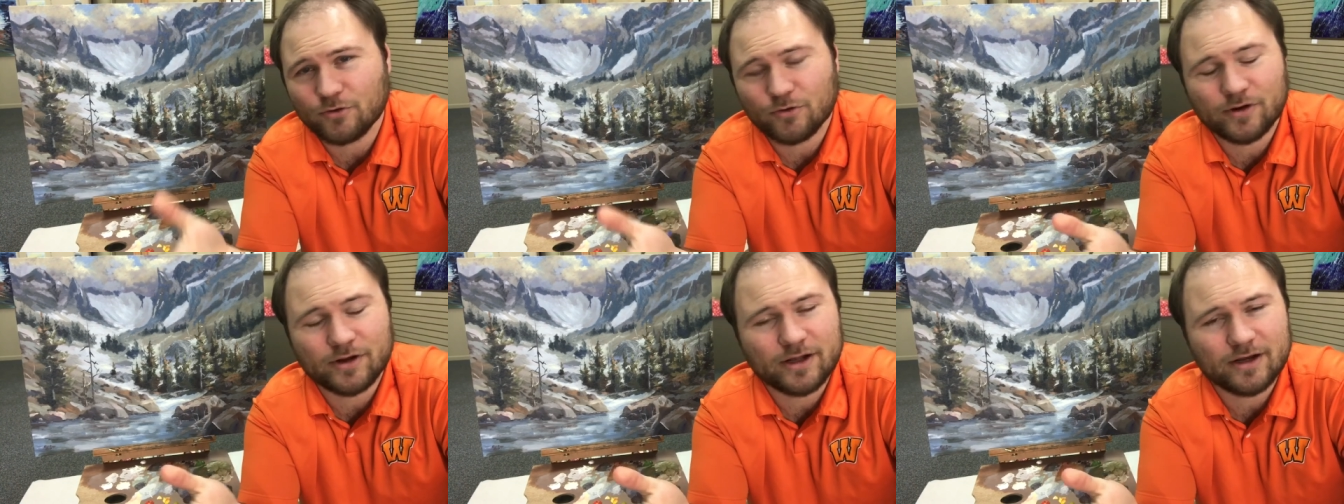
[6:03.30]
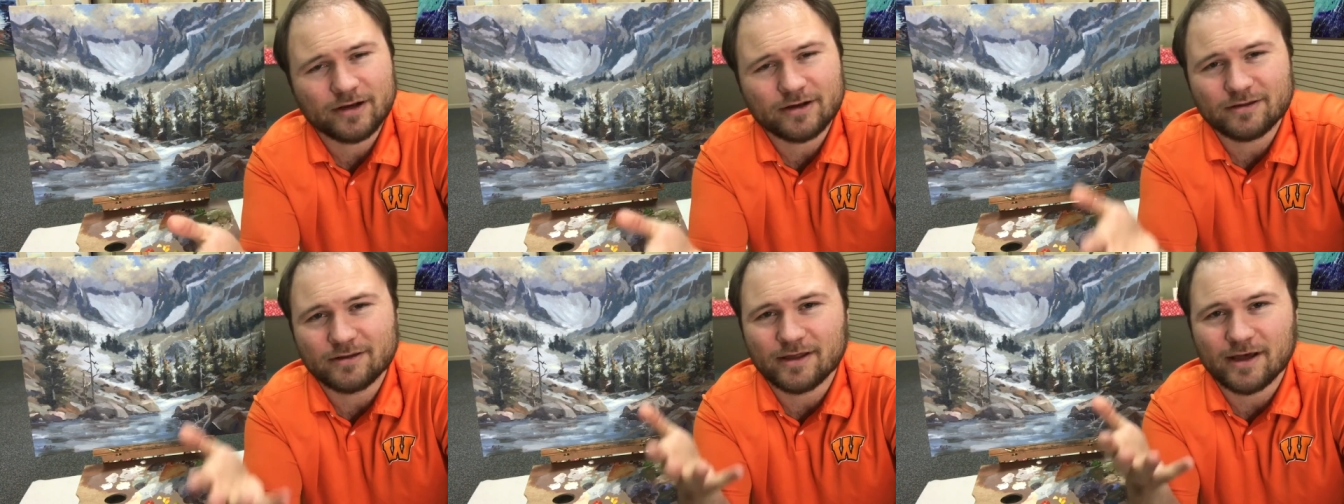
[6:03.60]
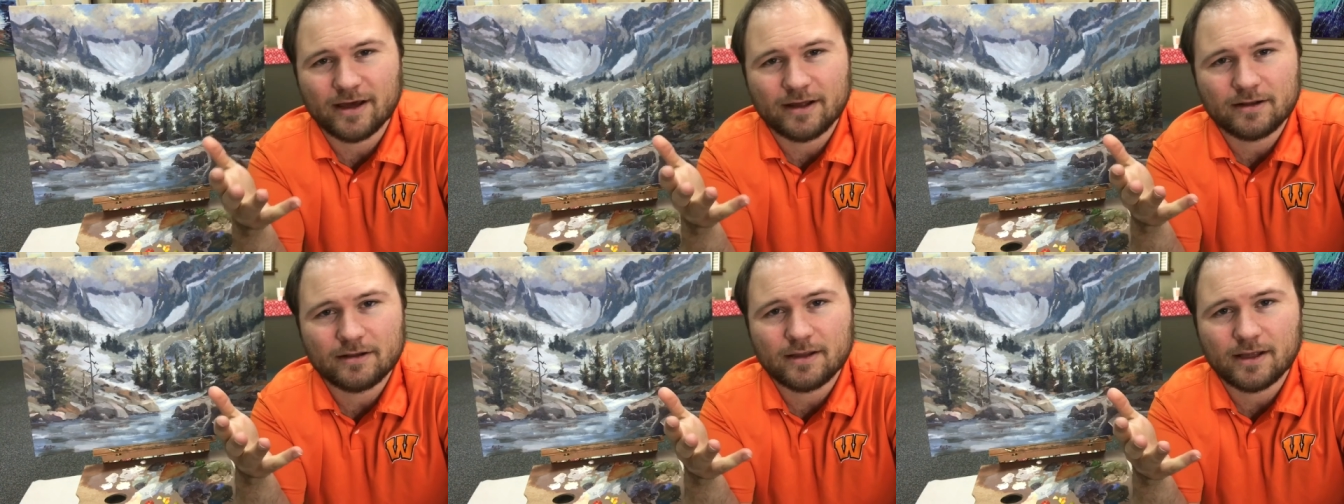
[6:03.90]
critic
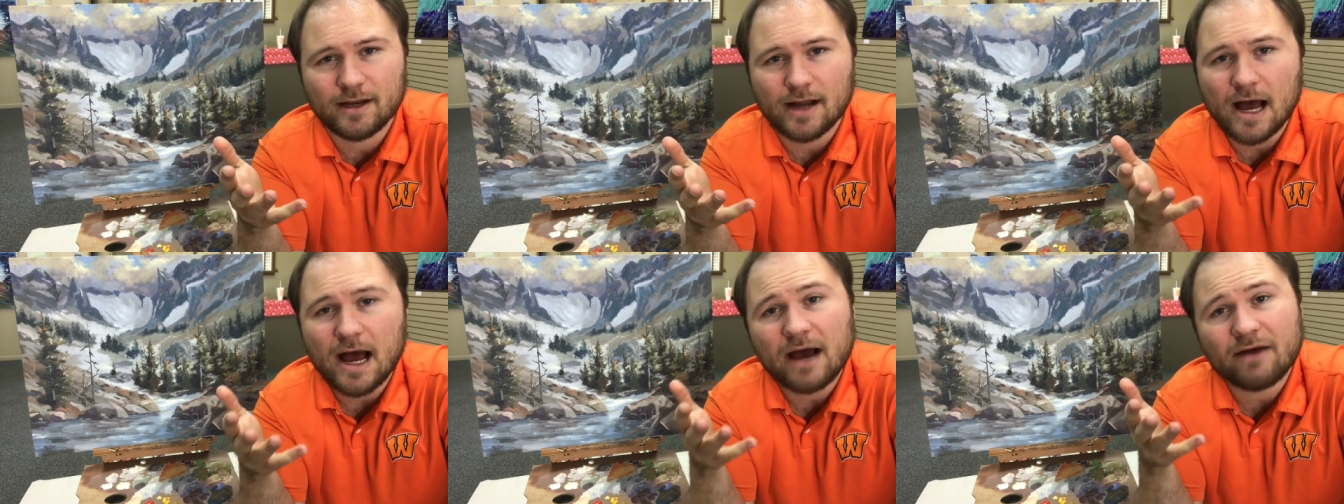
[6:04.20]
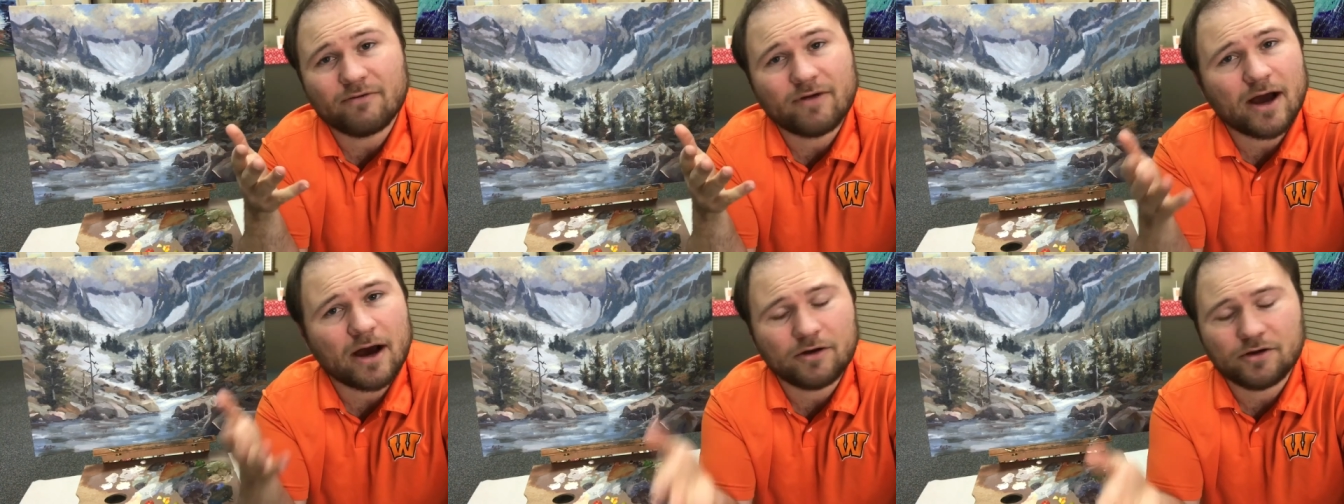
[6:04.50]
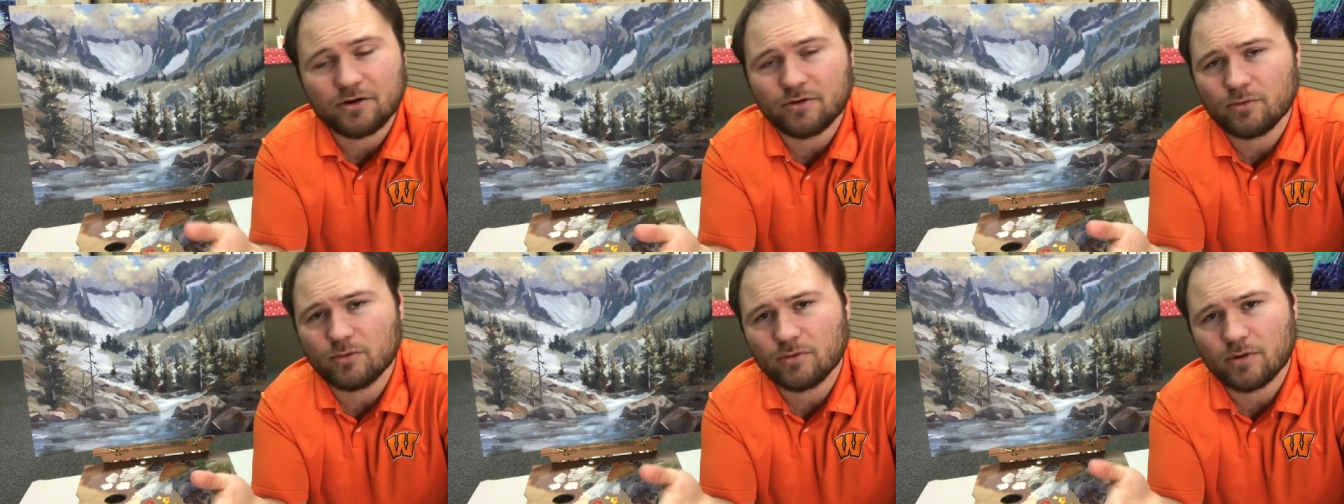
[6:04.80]
that I
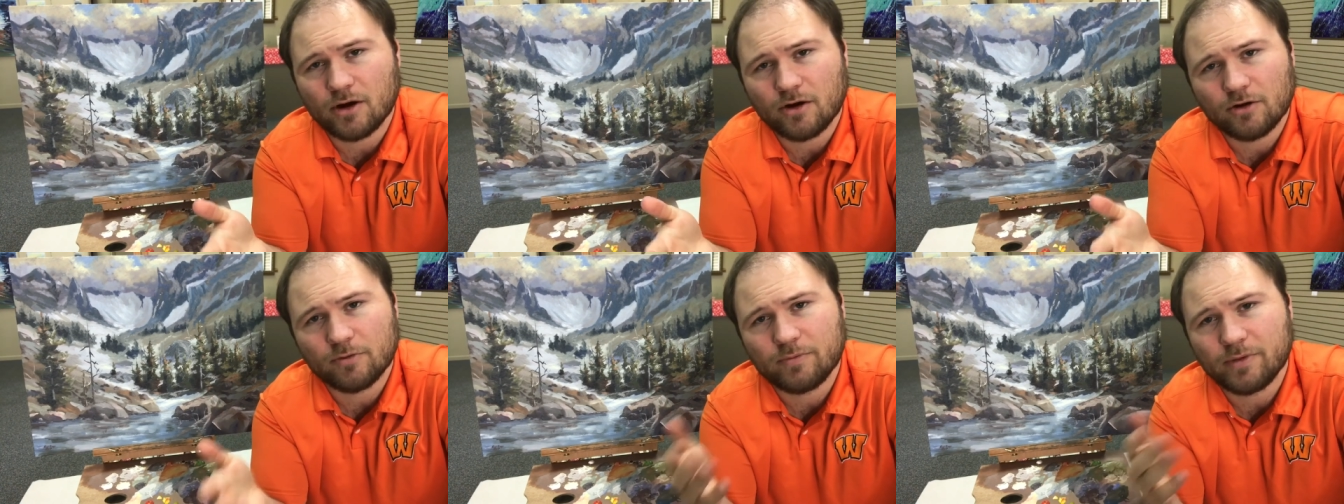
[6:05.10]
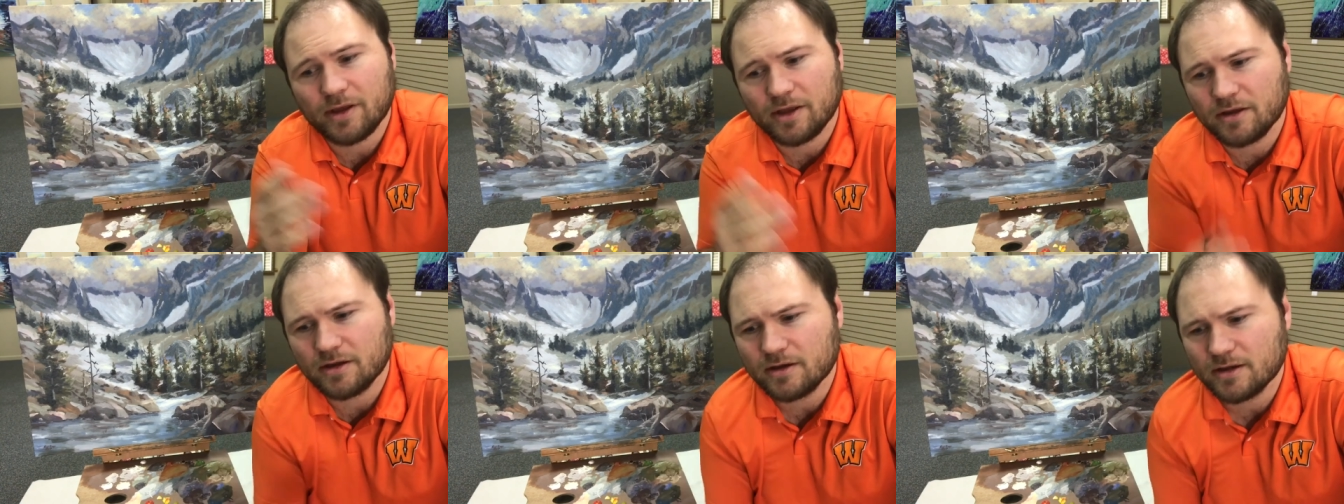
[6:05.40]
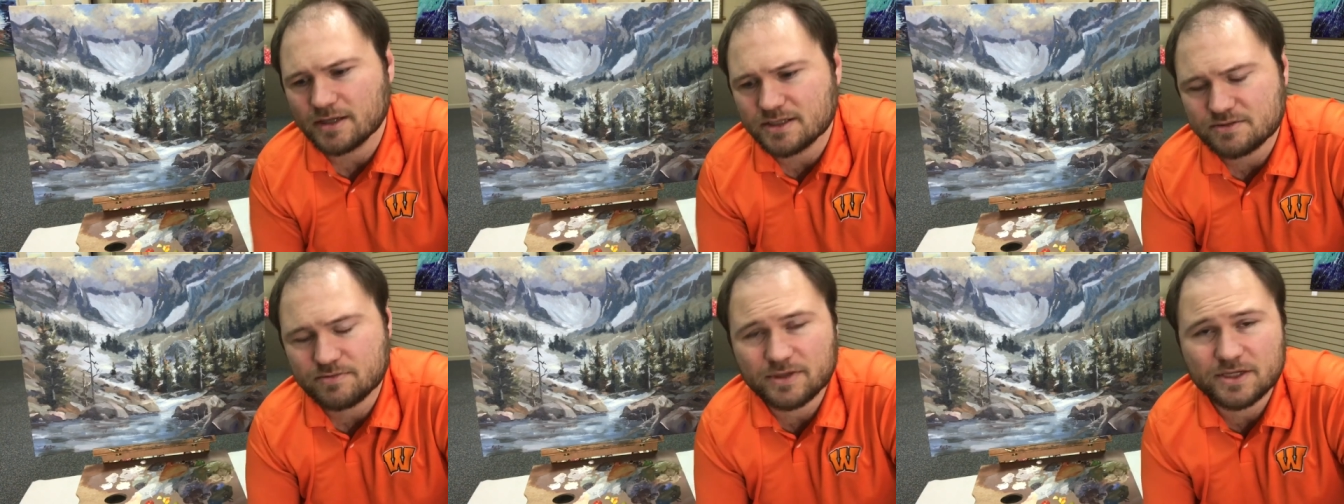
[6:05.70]
value her opinion
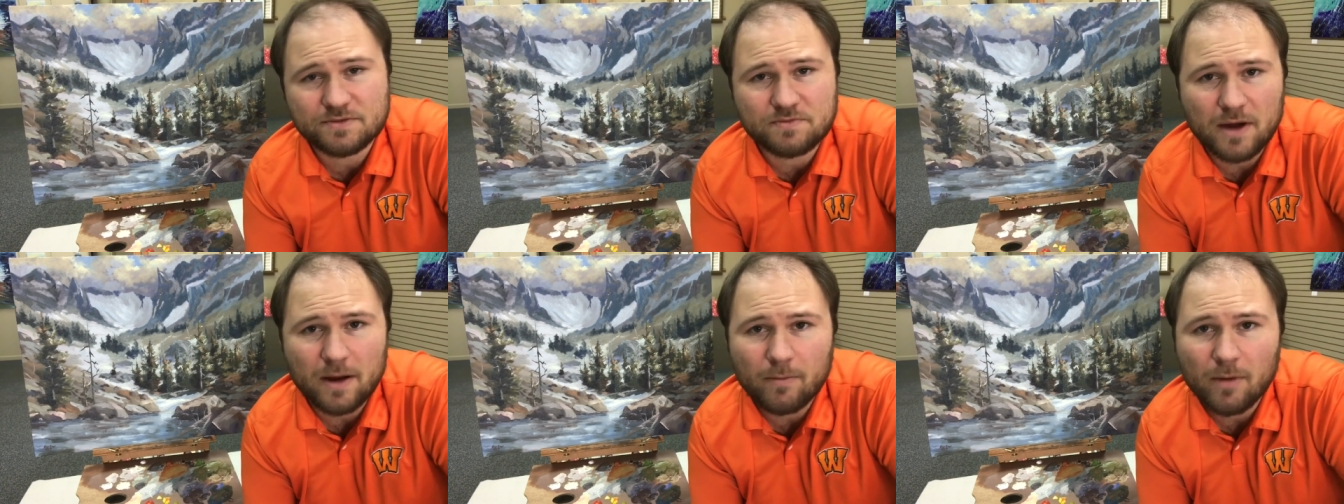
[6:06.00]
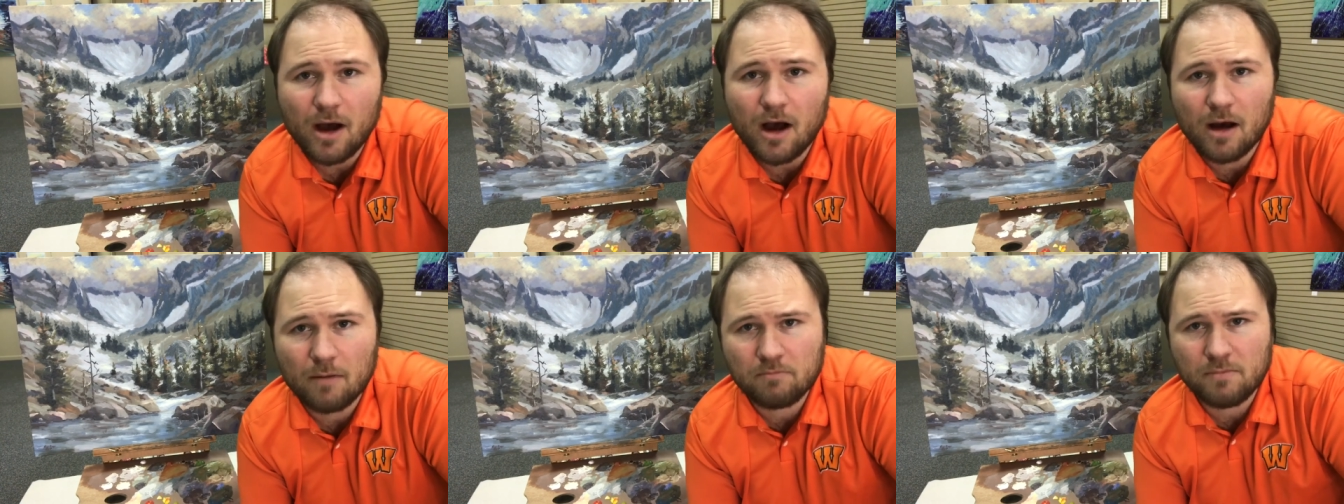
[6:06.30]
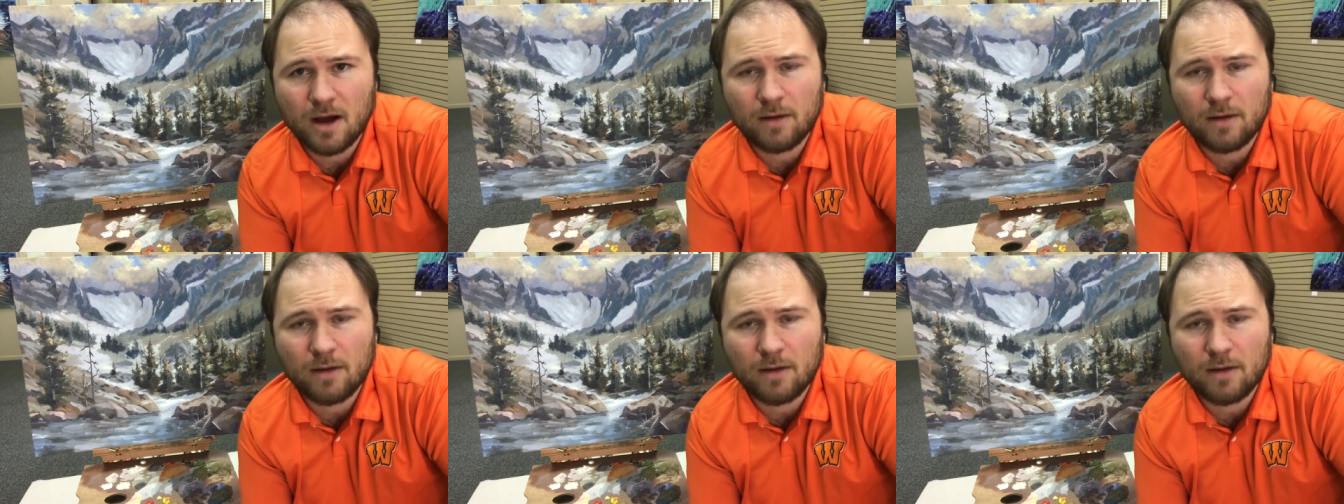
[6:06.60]
is my mom.